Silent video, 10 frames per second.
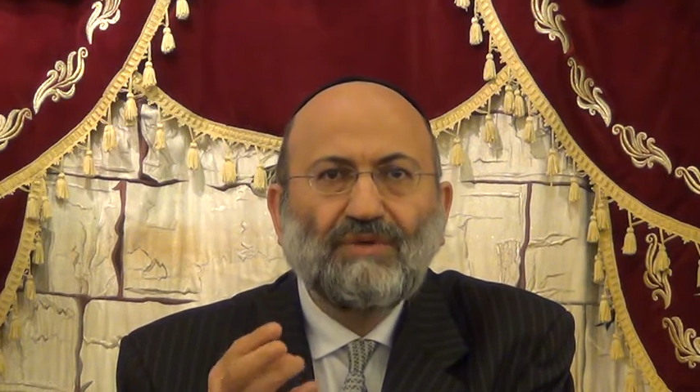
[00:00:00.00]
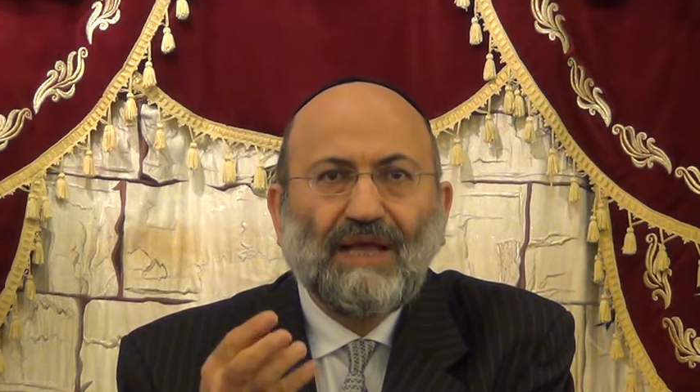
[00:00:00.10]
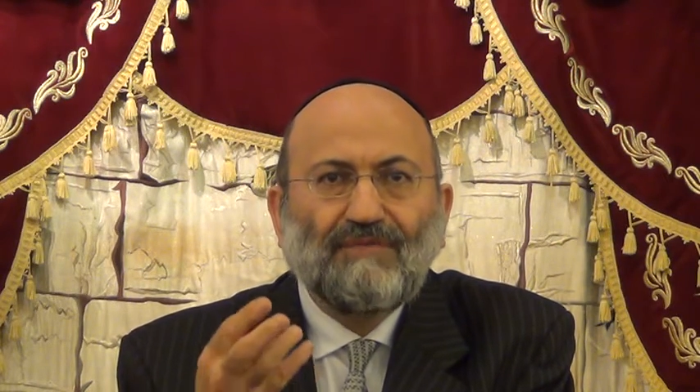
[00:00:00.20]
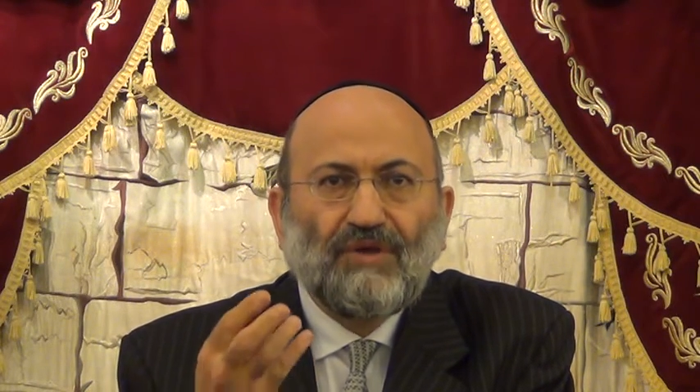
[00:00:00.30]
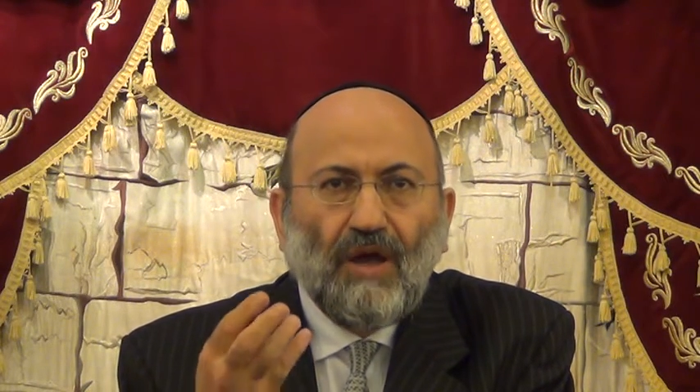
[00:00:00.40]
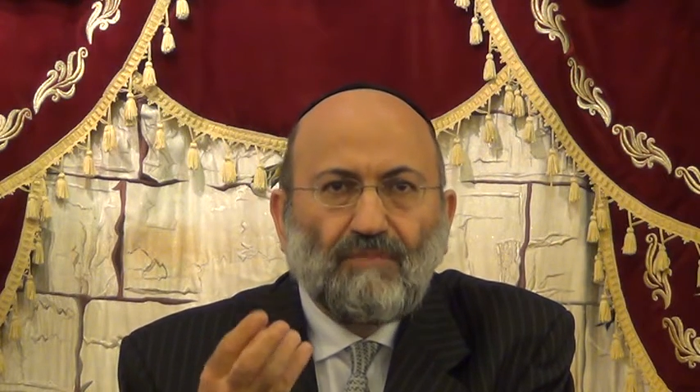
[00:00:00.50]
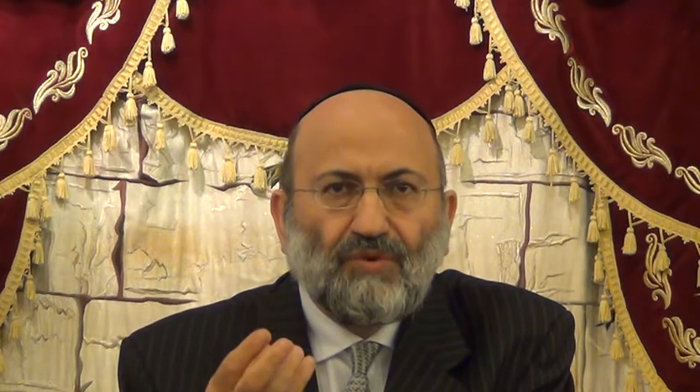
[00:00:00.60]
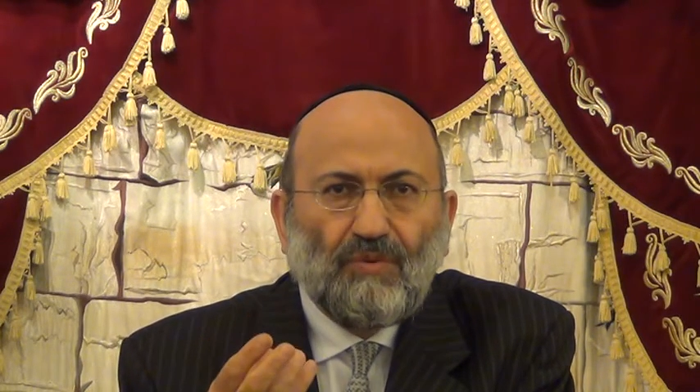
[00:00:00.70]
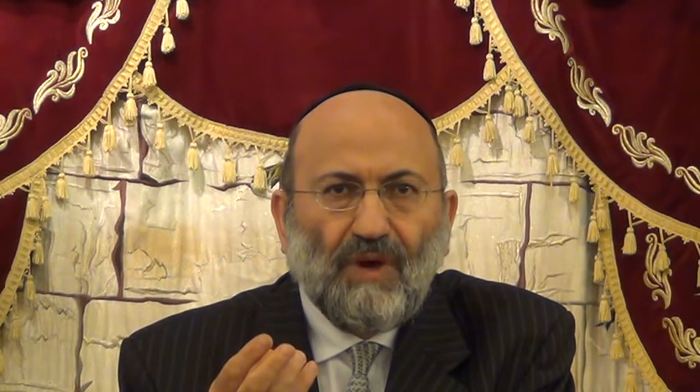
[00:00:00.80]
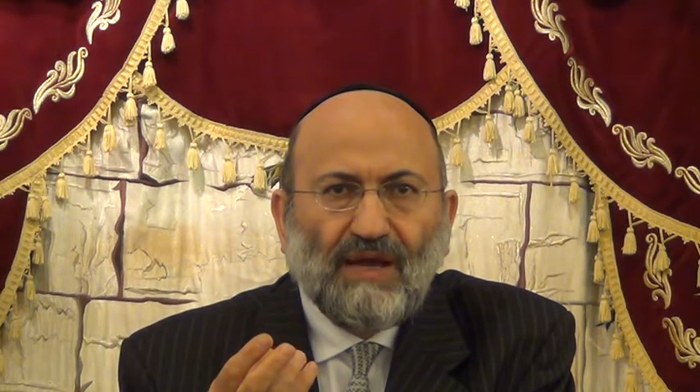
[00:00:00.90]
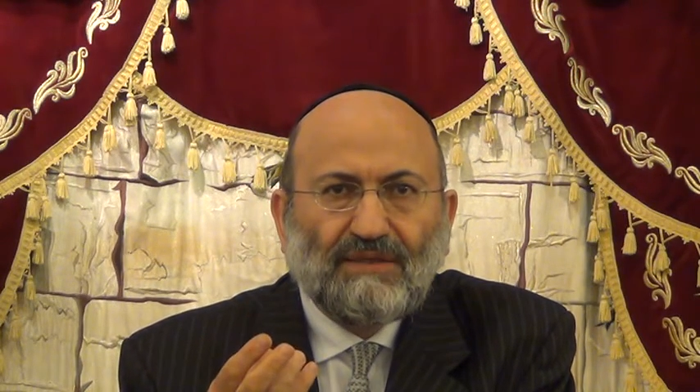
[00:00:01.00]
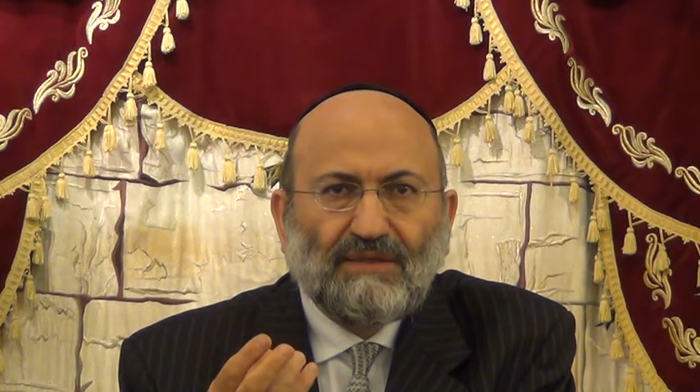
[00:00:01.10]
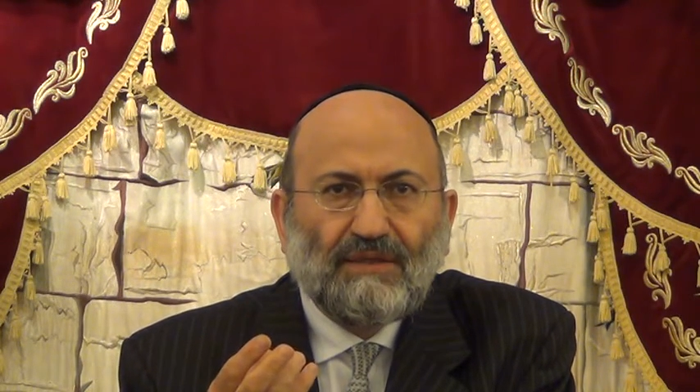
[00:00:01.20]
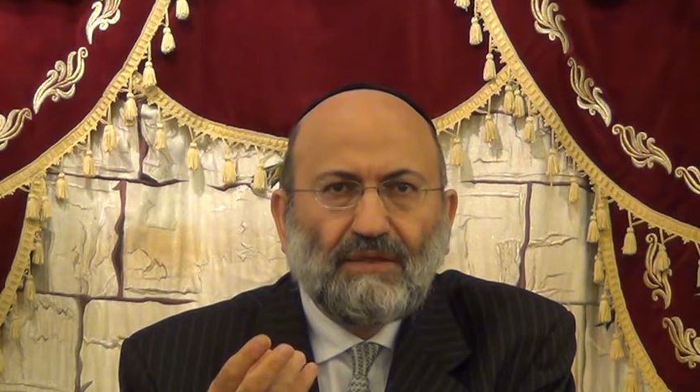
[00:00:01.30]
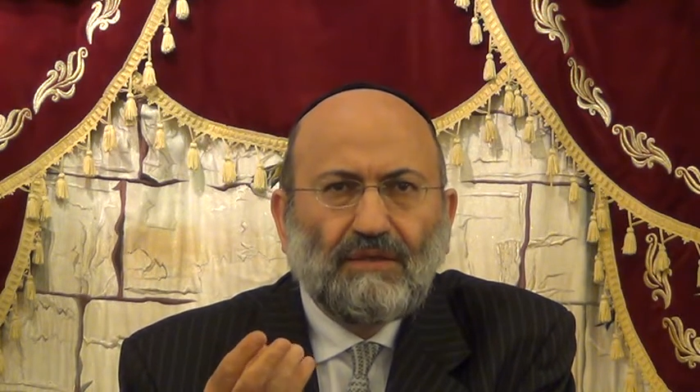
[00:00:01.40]
that we
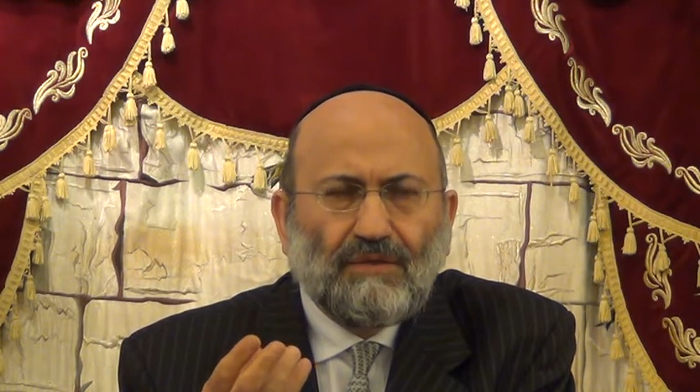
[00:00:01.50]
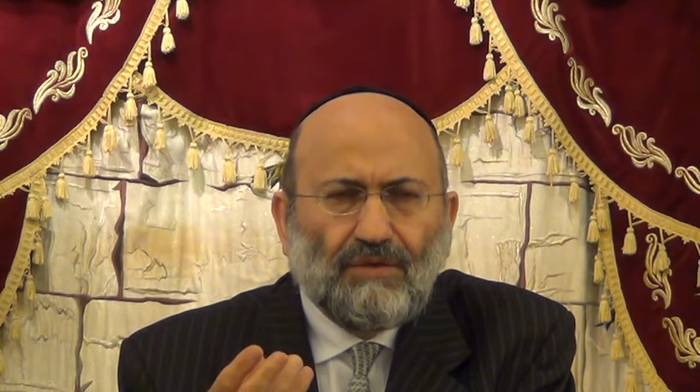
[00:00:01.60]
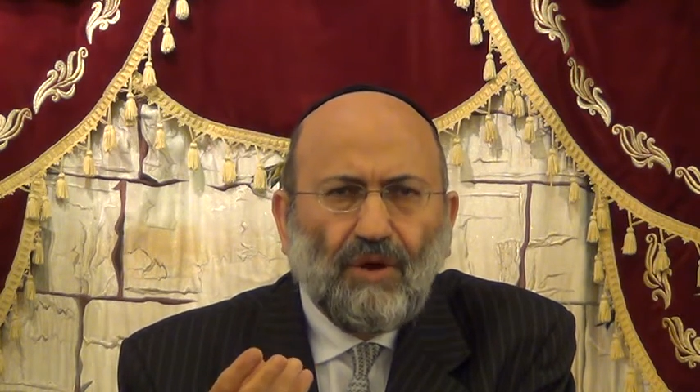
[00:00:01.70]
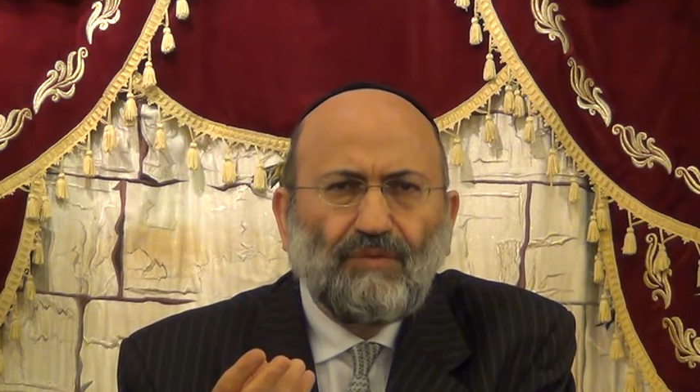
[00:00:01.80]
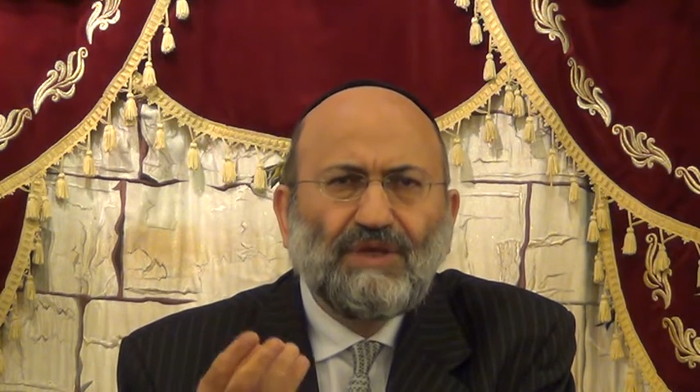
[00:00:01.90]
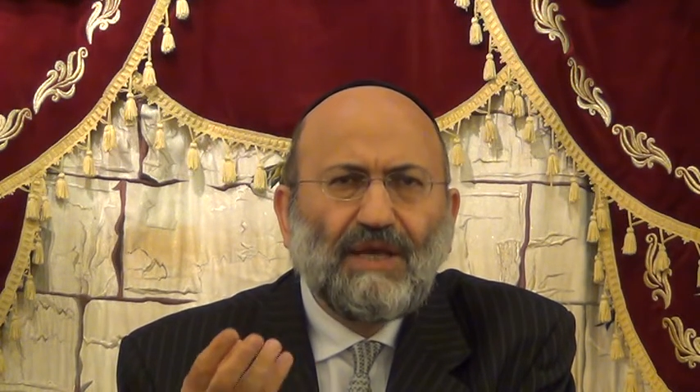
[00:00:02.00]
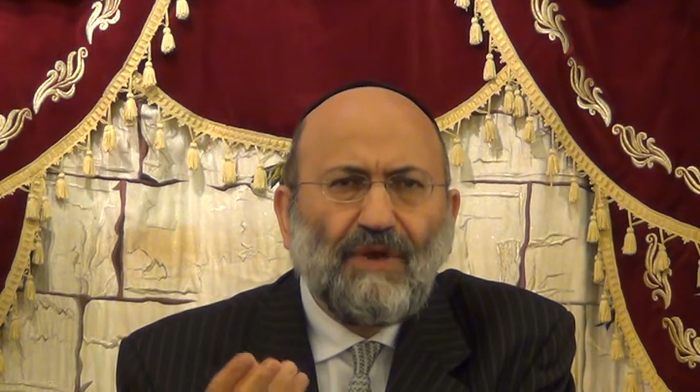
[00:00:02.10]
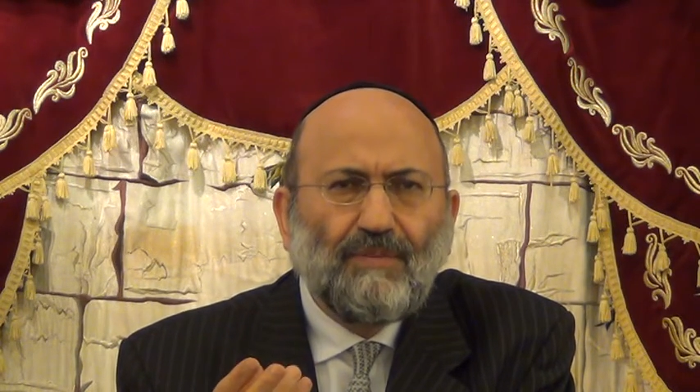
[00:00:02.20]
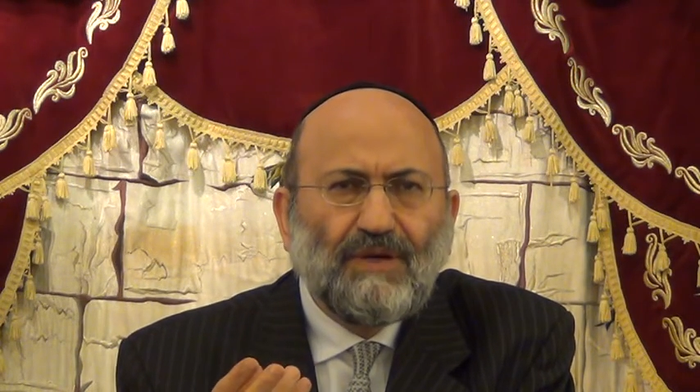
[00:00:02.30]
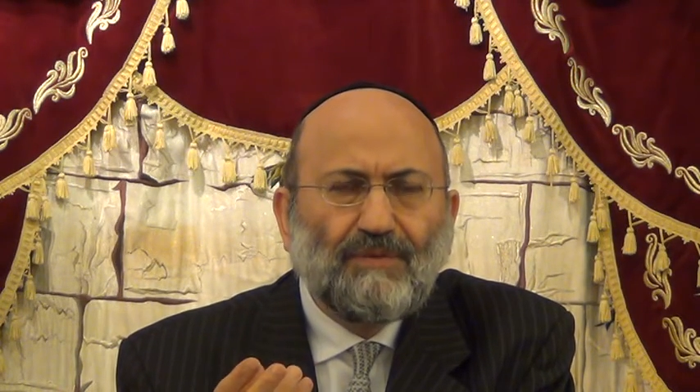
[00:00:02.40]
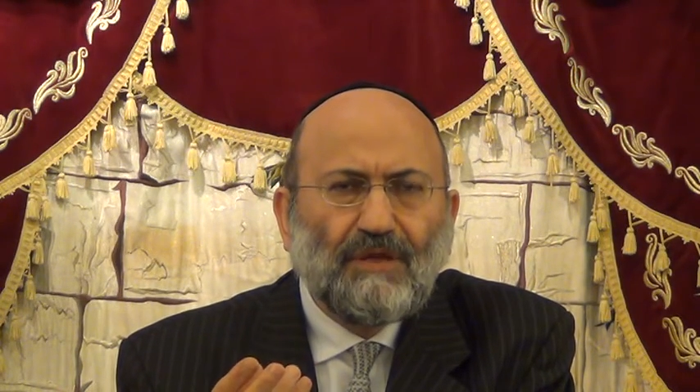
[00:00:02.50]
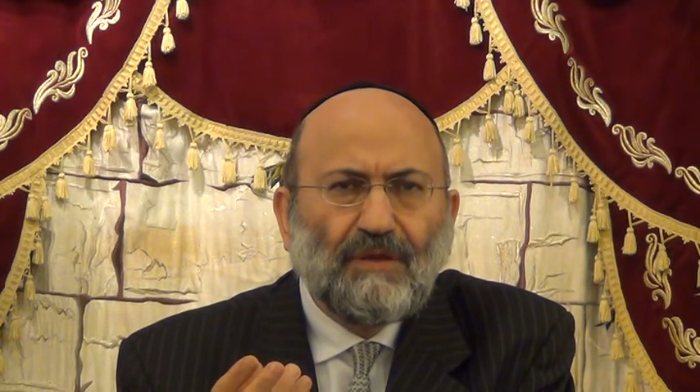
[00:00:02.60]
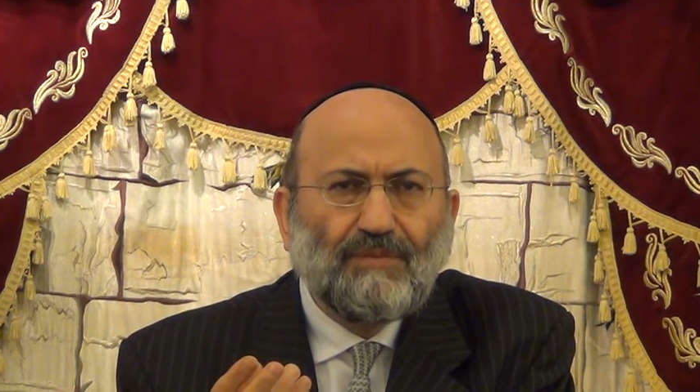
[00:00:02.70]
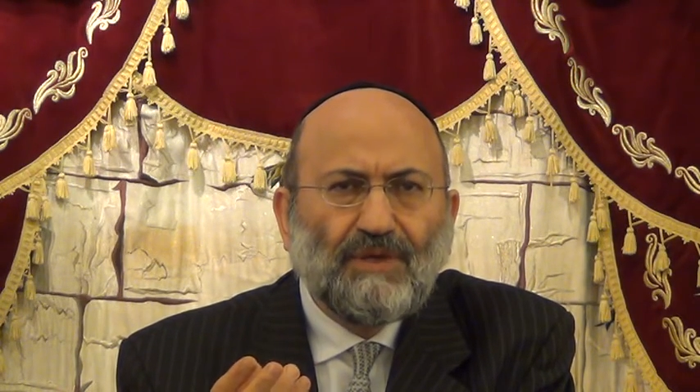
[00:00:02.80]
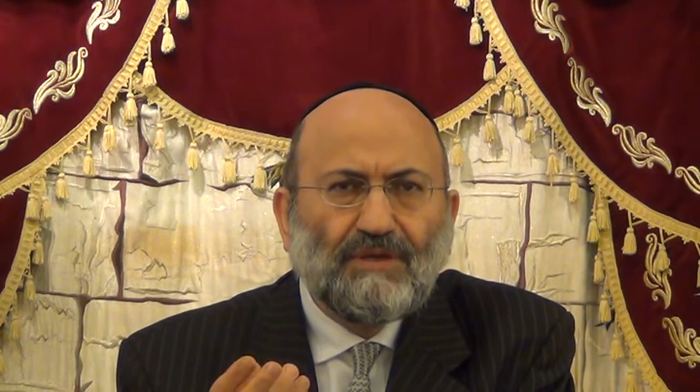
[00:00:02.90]
compromised, we gave up a
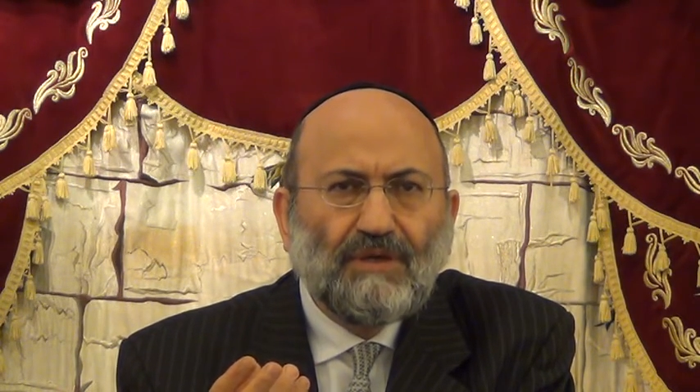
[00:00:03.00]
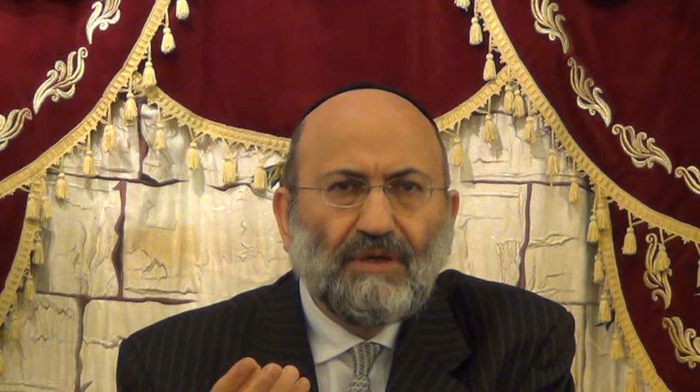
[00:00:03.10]
little bit,